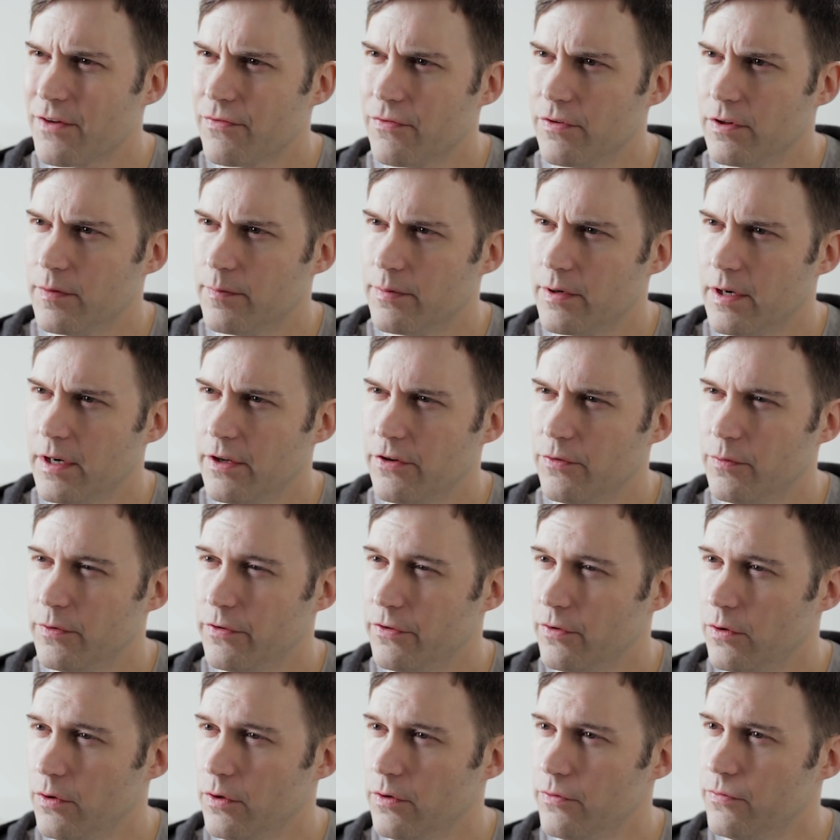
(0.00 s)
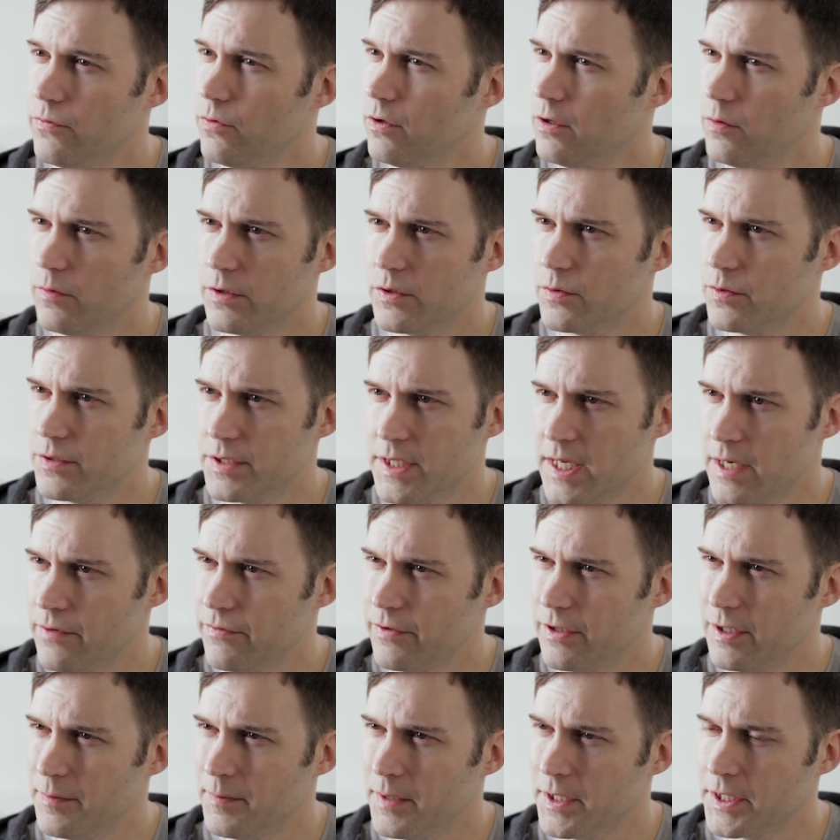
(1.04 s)
for the price we sold it for, which was not
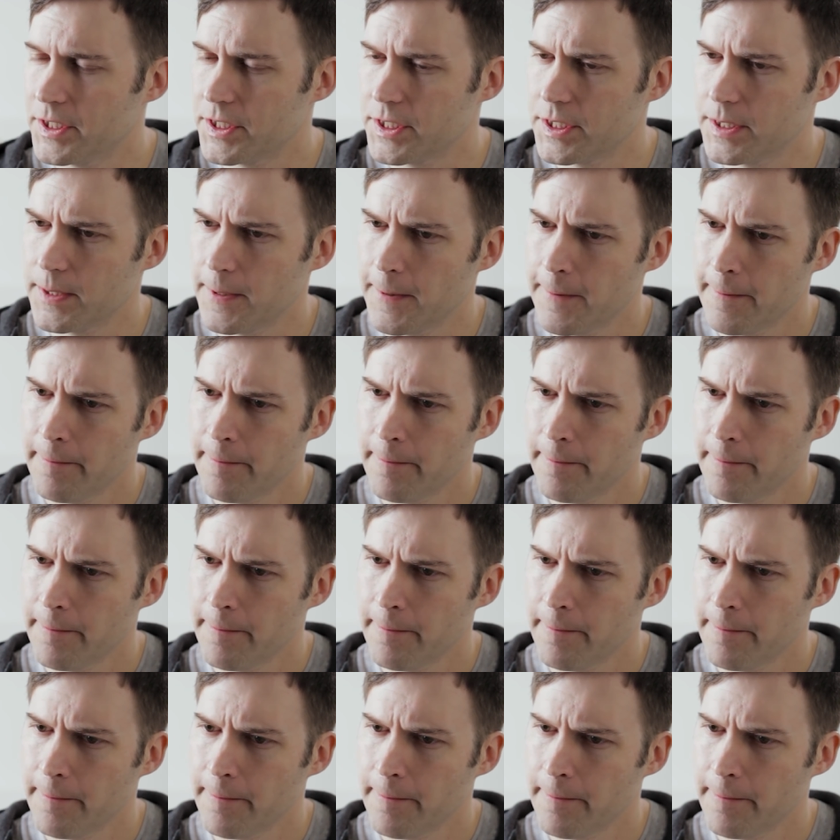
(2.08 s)
very much.